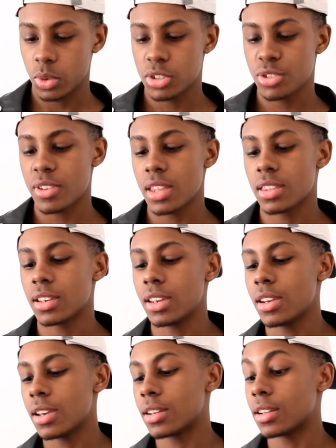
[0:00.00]
Would you rather
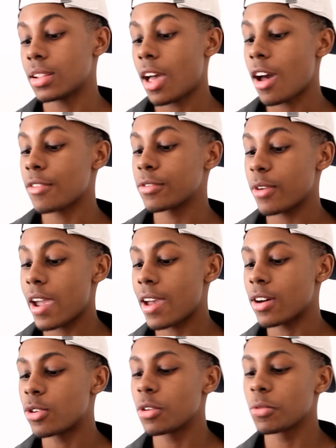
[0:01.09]
eat in a live
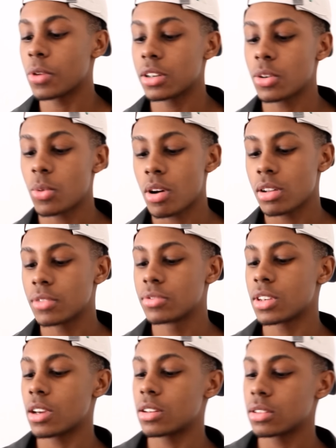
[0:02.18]
rat or run the wall of
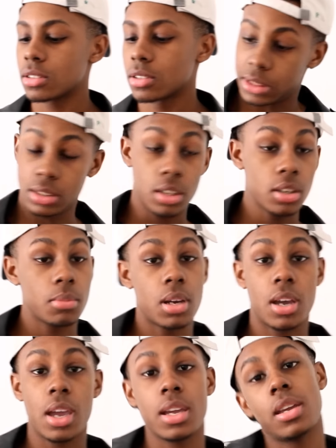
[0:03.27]
China? Look, bro,
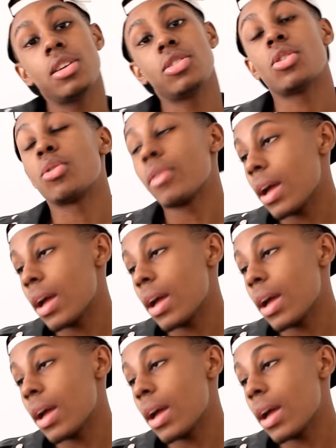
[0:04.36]
I ain't eating no